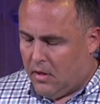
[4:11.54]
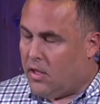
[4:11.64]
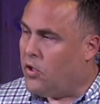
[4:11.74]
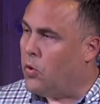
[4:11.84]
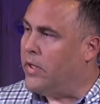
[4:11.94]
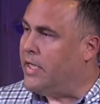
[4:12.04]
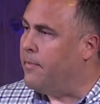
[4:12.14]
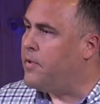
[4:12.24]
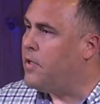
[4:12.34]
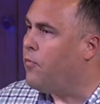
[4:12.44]
The
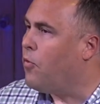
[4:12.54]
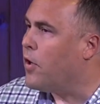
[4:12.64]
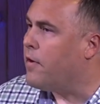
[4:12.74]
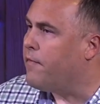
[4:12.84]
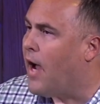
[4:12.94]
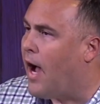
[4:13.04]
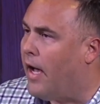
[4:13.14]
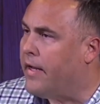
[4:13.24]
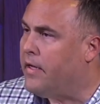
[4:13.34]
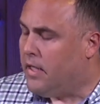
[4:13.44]
redemptive work of
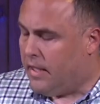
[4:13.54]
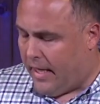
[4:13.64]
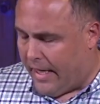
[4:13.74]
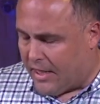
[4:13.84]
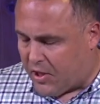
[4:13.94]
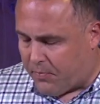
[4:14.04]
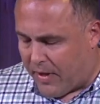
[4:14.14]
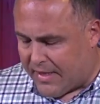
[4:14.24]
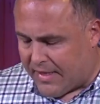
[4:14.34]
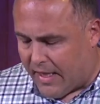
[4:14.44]
God
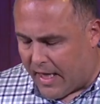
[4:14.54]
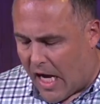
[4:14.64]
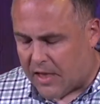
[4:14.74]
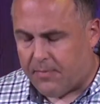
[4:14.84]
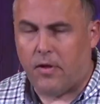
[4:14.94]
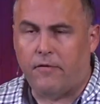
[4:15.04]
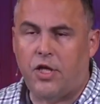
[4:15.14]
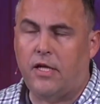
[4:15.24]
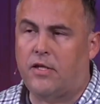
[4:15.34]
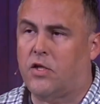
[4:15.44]
expressed in the gospel of
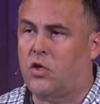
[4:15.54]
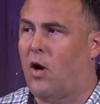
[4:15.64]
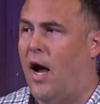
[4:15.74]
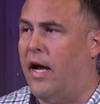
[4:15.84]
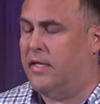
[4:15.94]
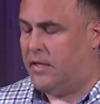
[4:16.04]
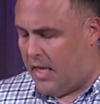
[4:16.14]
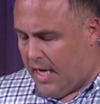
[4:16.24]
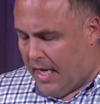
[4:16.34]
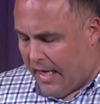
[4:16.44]
Jesus Christ
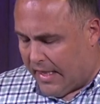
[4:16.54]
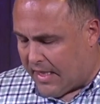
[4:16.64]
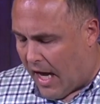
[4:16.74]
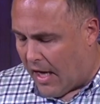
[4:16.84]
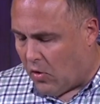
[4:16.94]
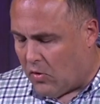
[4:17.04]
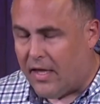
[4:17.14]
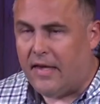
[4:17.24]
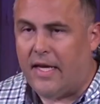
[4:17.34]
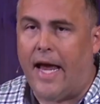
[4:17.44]
is not only
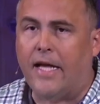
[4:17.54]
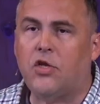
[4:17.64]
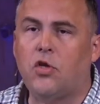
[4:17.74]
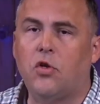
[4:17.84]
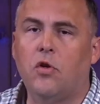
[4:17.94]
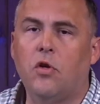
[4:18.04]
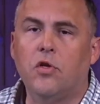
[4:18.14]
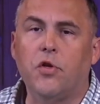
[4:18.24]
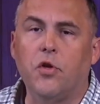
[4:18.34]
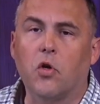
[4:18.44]
the answer
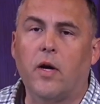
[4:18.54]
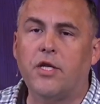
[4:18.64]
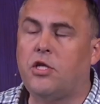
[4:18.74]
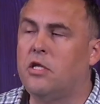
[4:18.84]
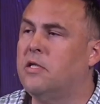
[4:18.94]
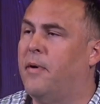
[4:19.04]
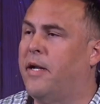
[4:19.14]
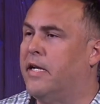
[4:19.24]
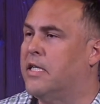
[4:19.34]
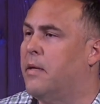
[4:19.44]
to your questions, but it
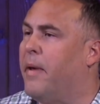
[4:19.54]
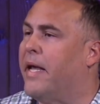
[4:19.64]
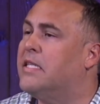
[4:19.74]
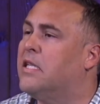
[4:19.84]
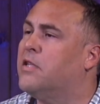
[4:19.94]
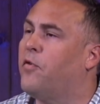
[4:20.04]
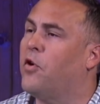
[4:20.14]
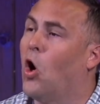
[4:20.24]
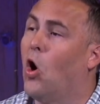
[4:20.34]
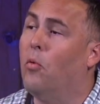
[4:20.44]
is the basis for your
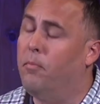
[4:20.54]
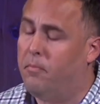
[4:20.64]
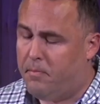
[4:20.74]
hope.